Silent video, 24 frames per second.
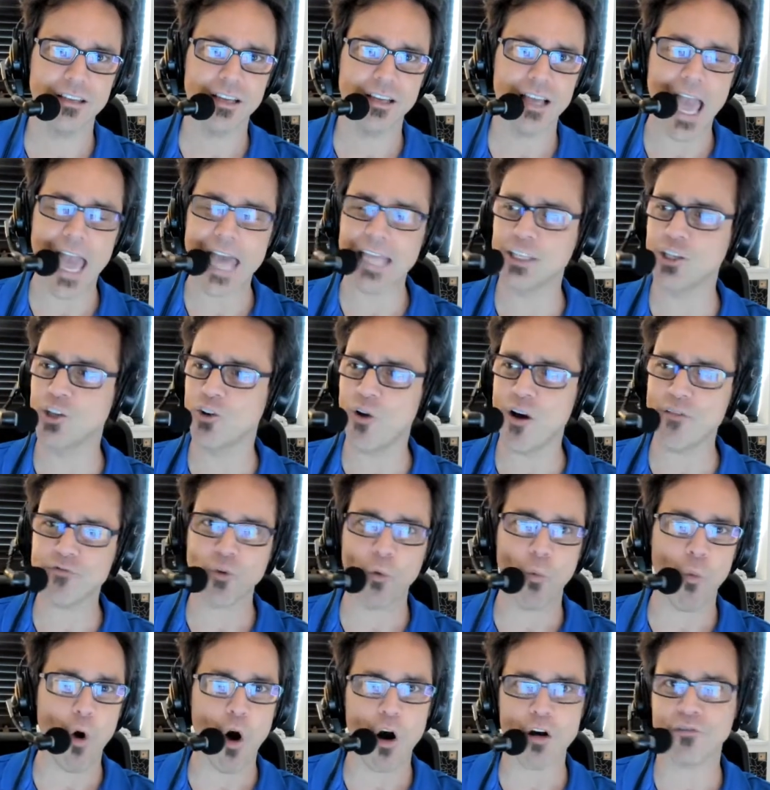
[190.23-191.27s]
and you don't
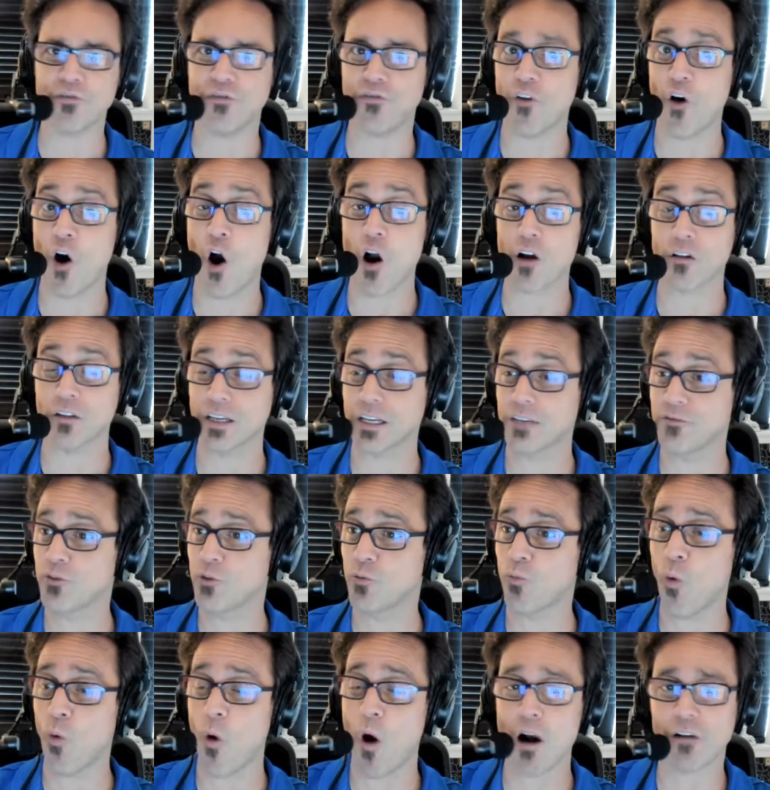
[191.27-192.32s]
have to walk far. Like if you
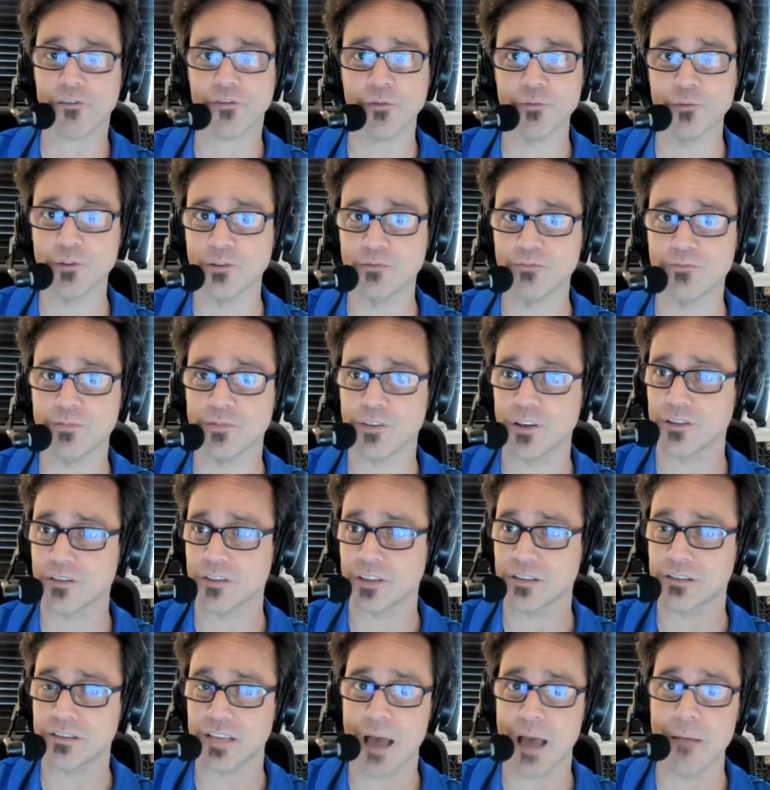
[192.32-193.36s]
walk from the, the, the
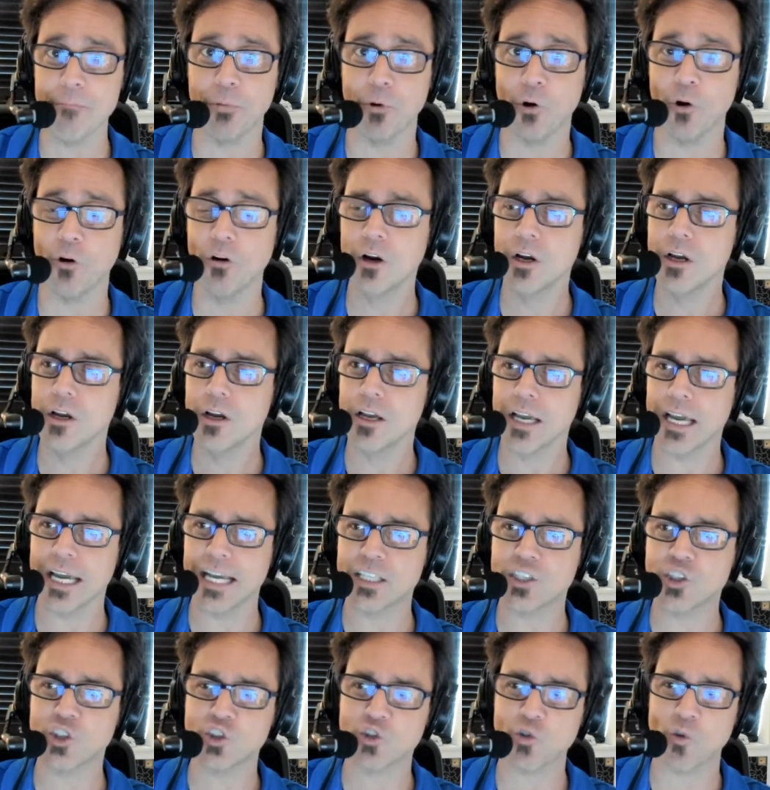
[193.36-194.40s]
temple,
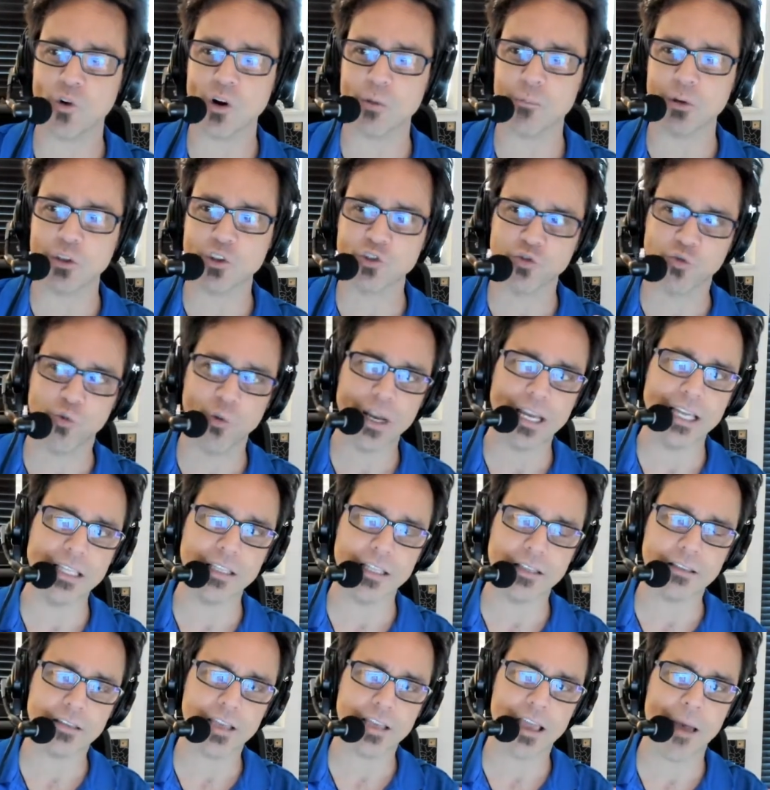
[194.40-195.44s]
it's sort of between
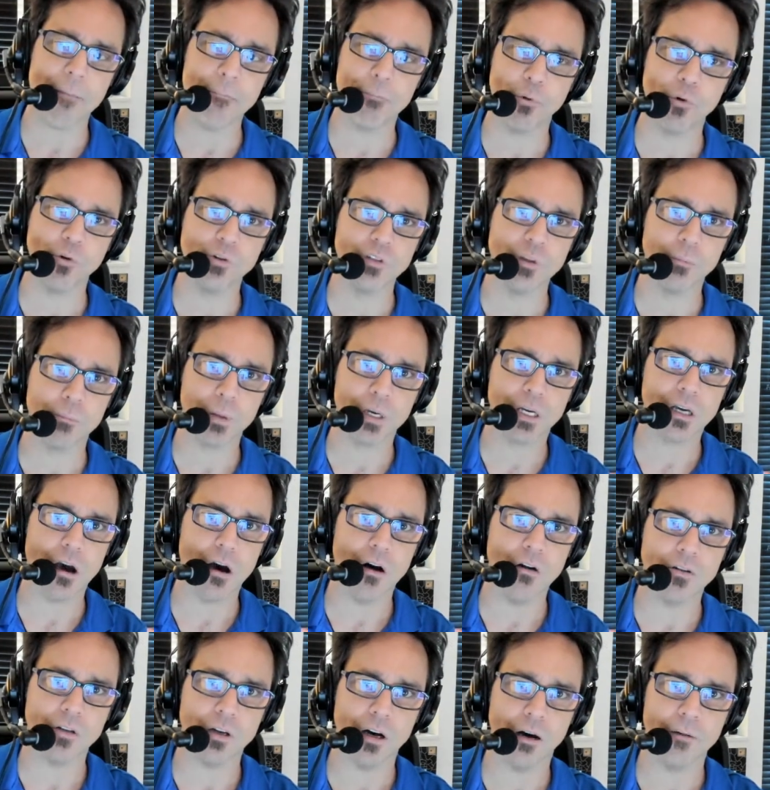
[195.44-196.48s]
the temple and the
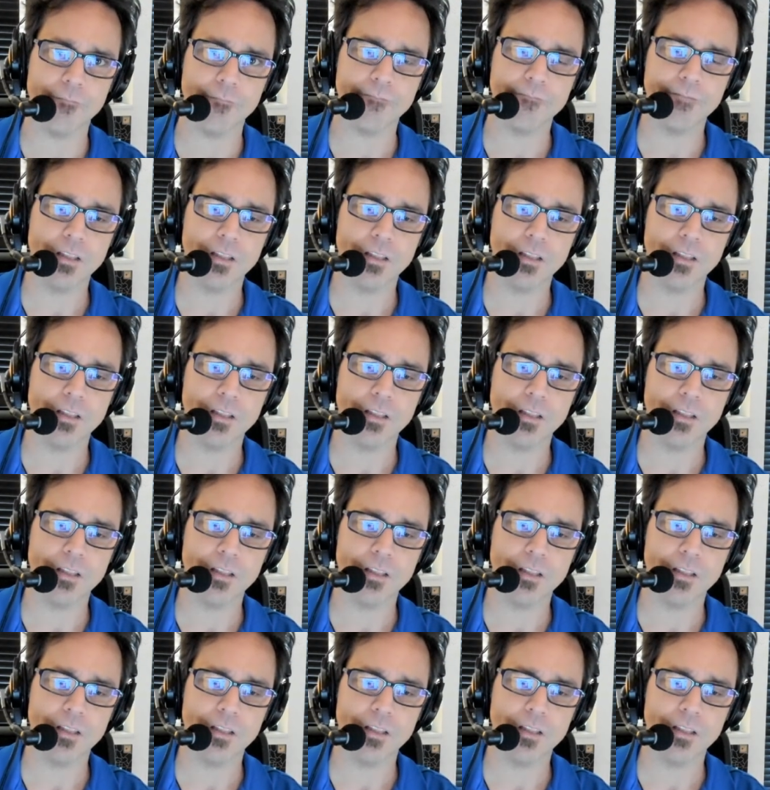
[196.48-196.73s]
pagoda.